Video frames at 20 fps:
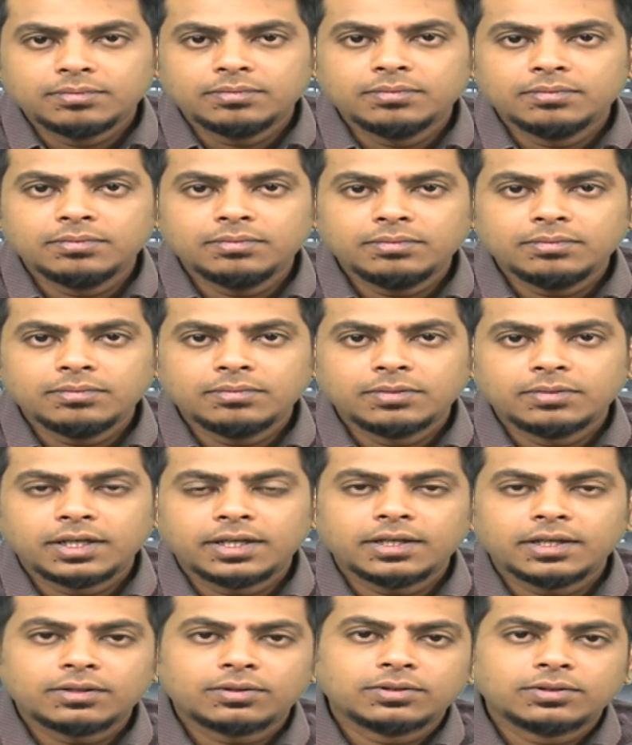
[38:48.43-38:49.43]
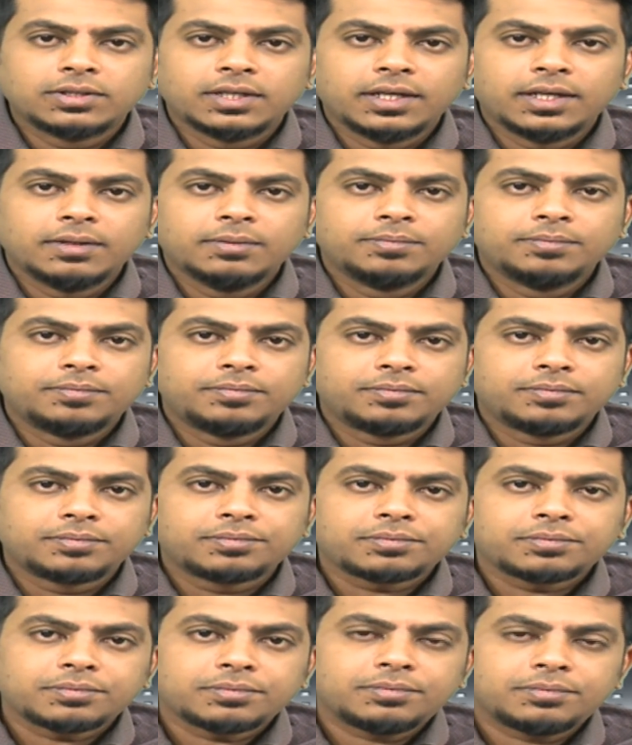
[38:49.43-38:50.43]
meaning to say
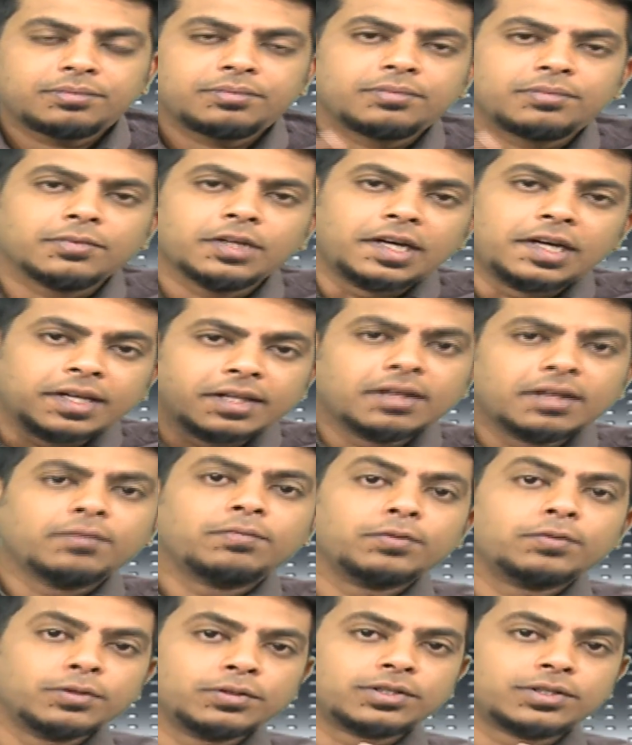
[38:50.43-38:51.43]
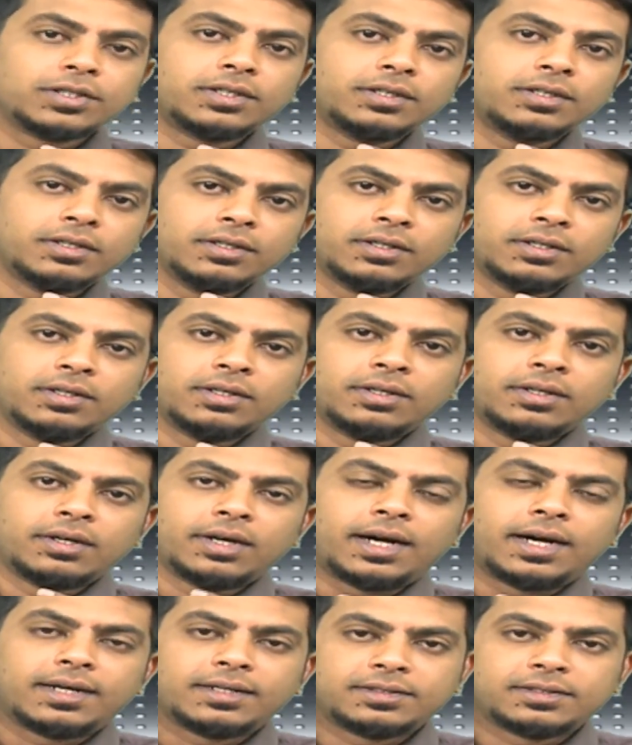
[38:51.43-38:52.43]
in the future at
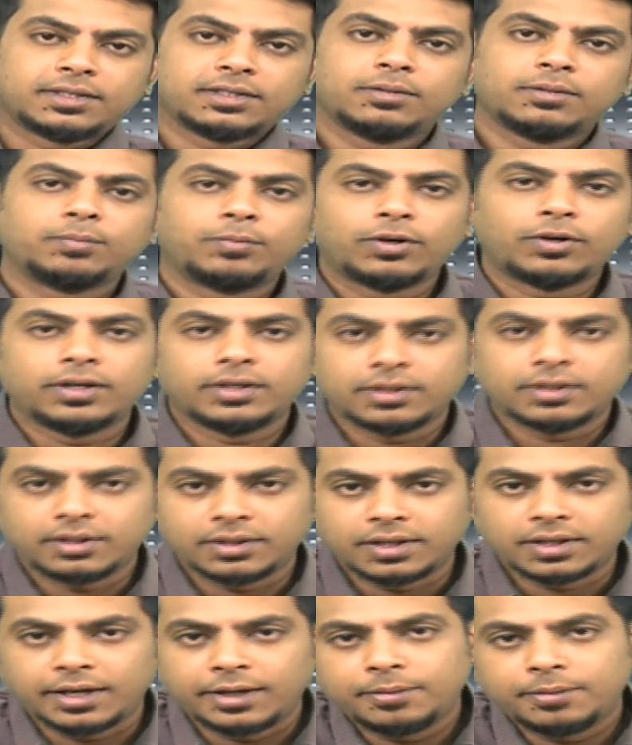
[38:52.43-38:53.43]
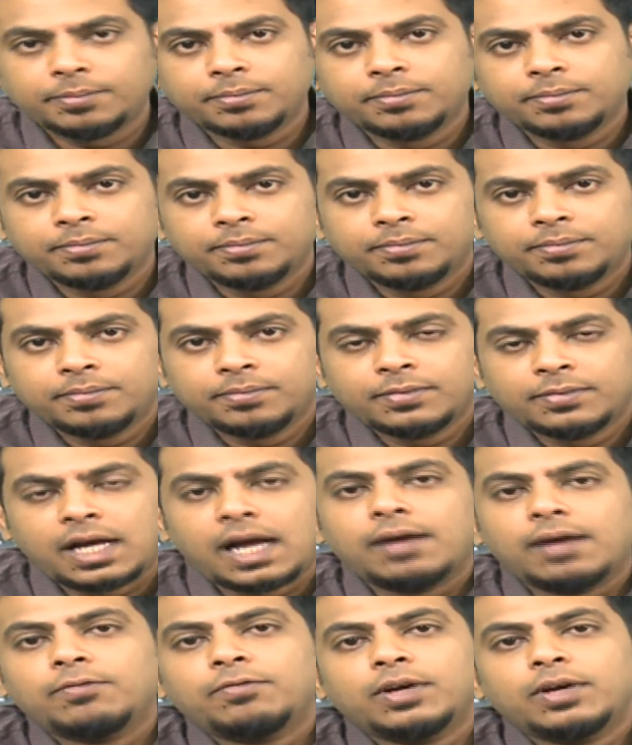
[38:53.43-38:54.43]
a certain point in time I
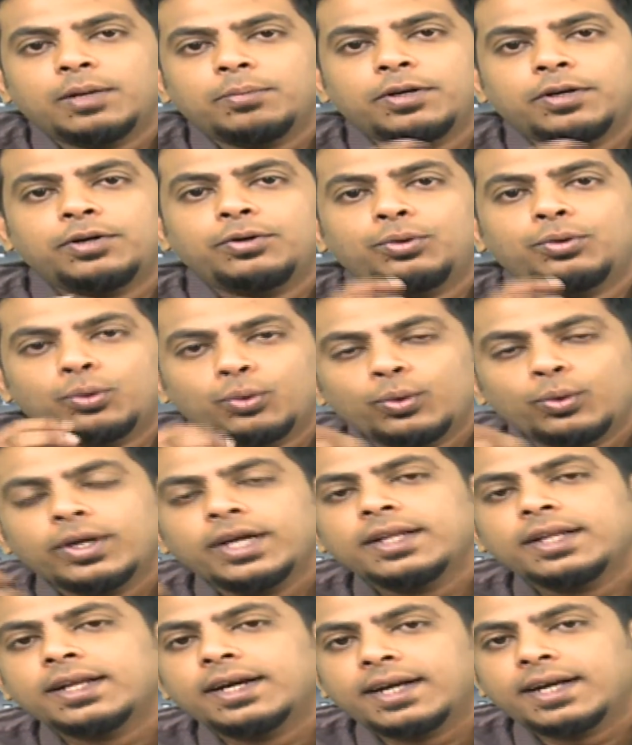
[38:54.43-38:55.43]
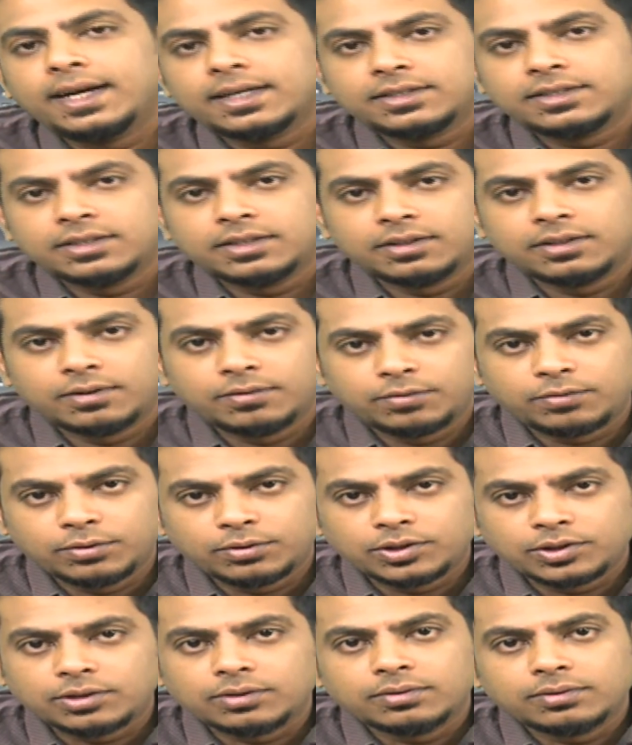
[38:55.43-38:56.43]
will be doing that action in the future,
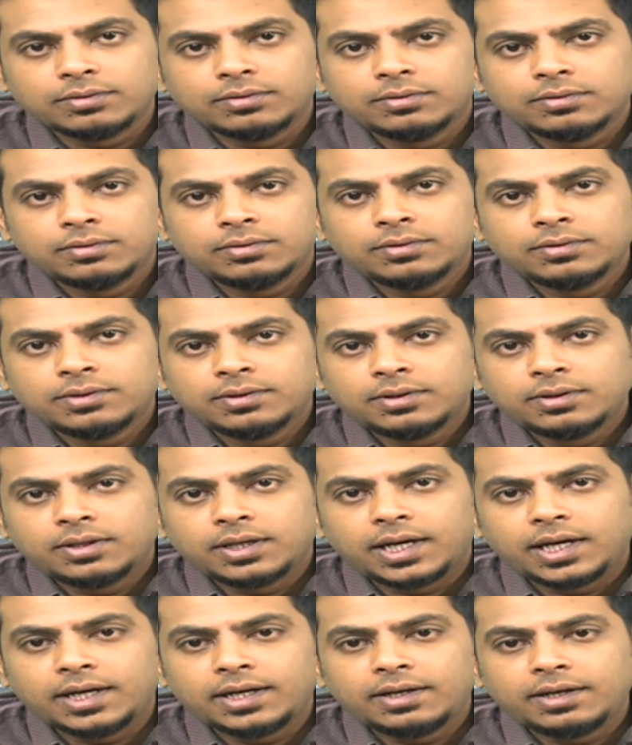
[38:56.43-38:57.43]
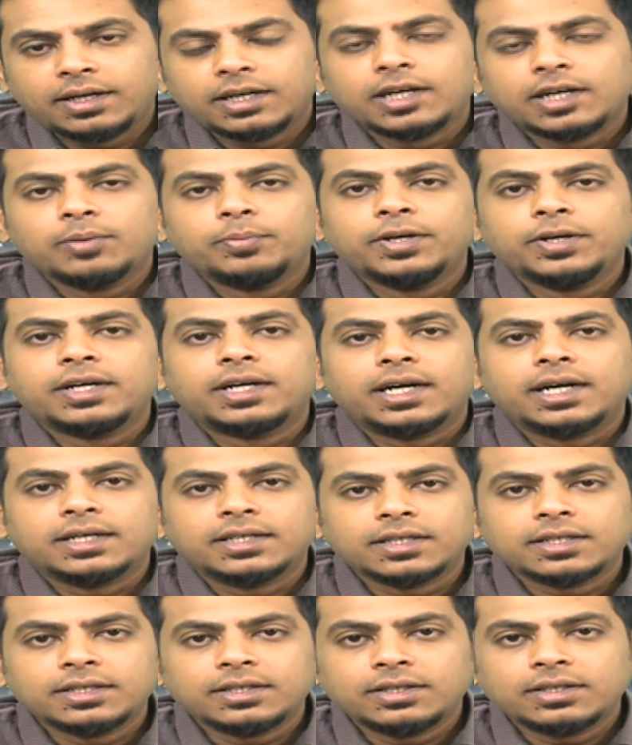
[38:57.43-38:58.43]
right? It will be
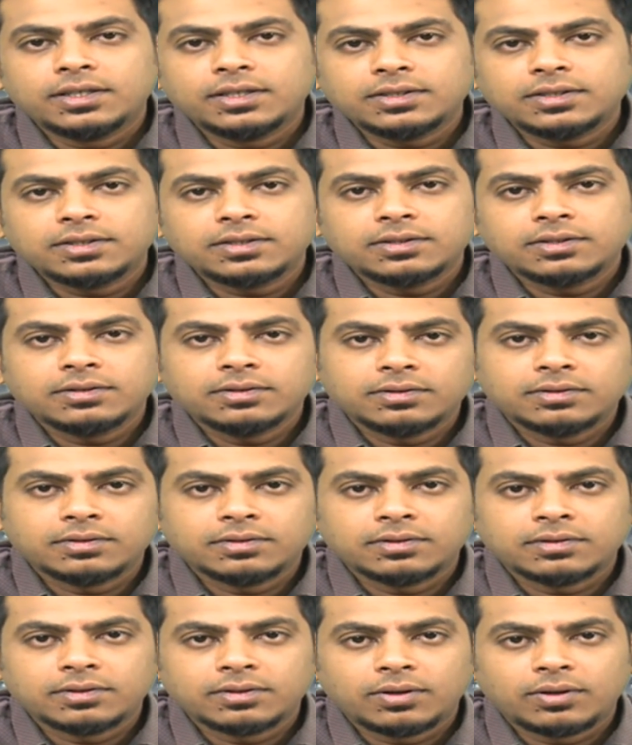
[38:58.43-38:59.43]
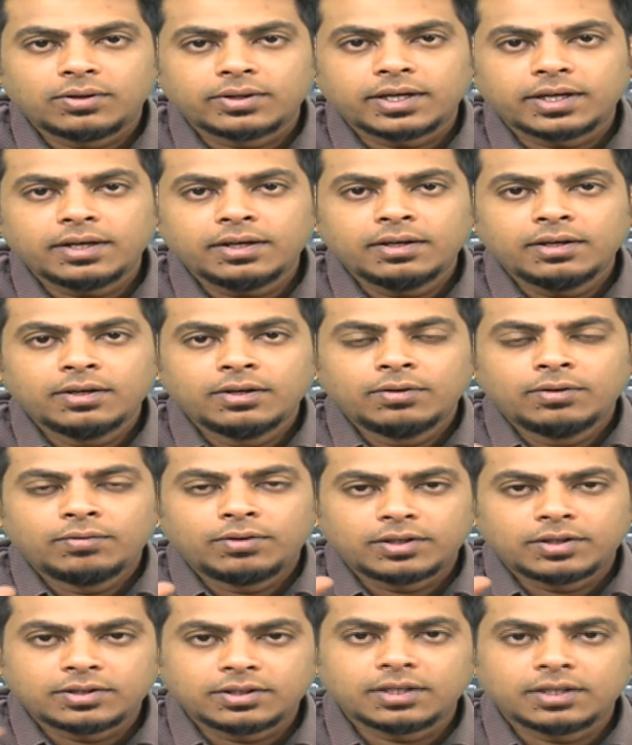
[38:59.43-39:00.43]
continuous, okay, for a
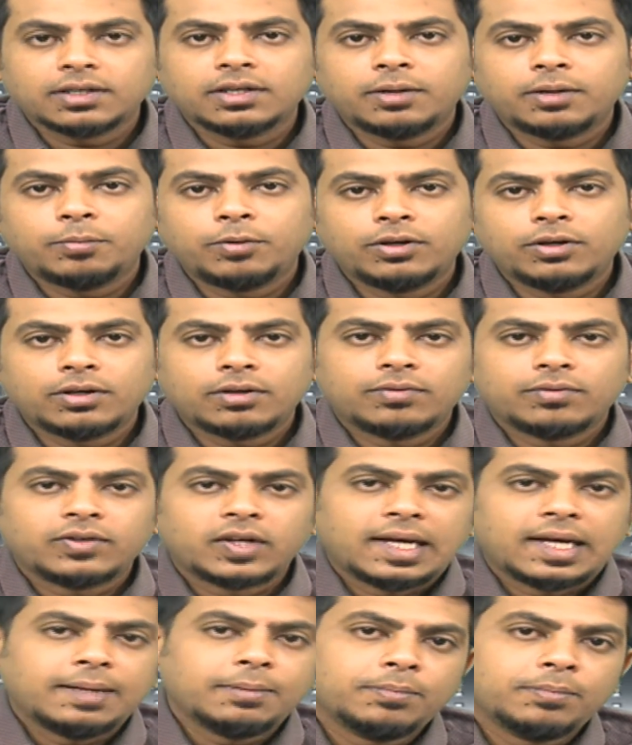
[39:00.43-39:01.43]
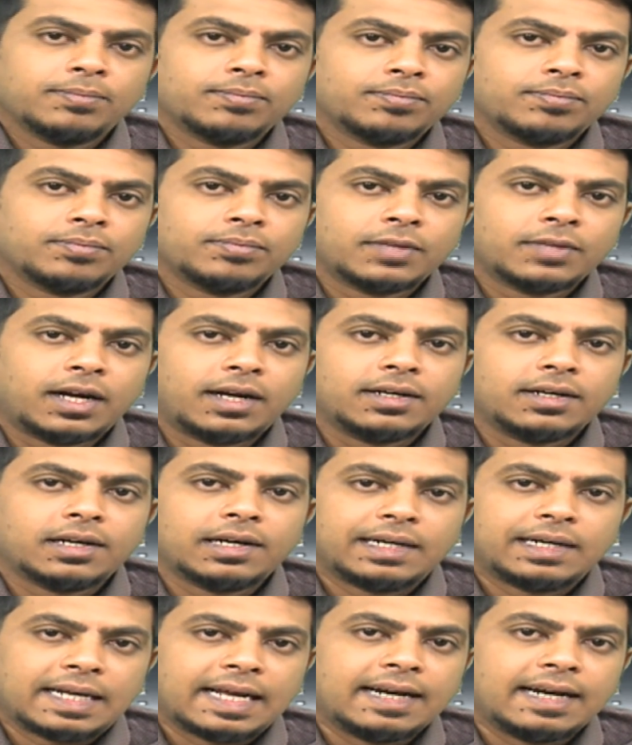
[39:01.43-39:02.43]
certain amount of time until it
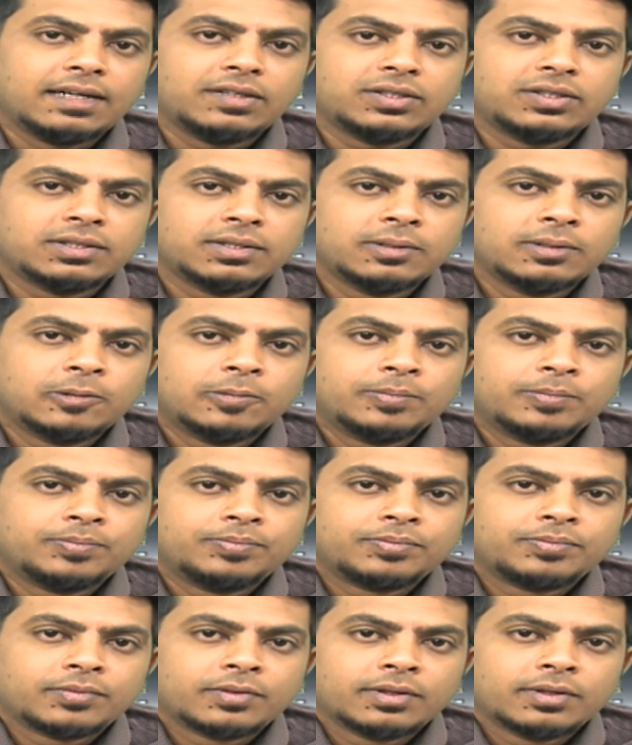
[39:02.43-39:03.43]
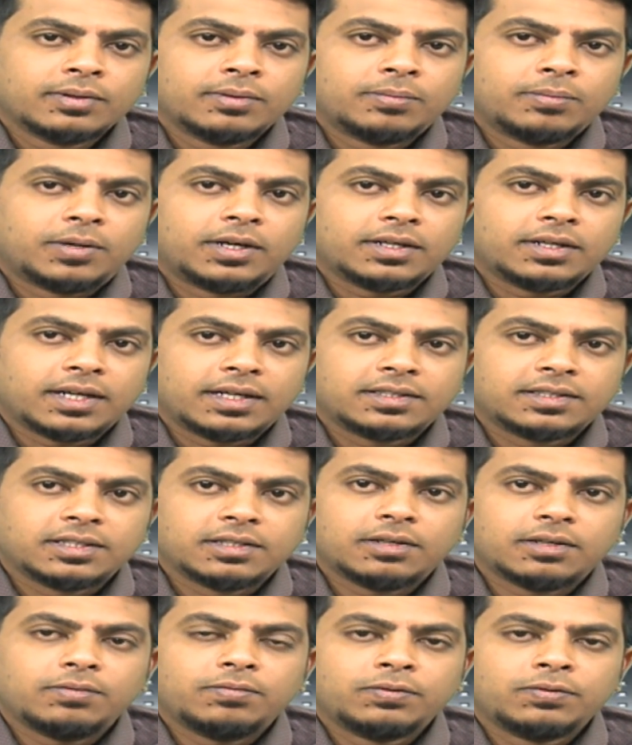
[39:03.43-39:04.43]
ends, but that's in the
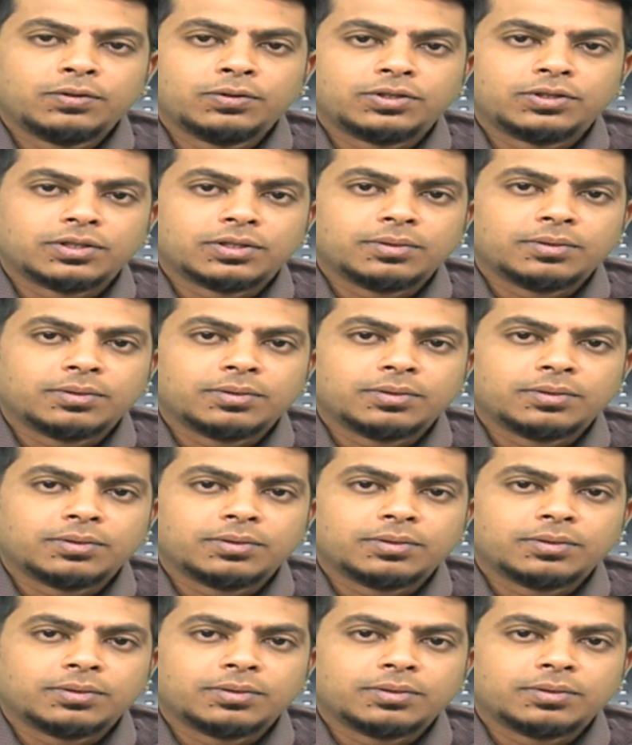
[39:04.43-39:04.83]
future.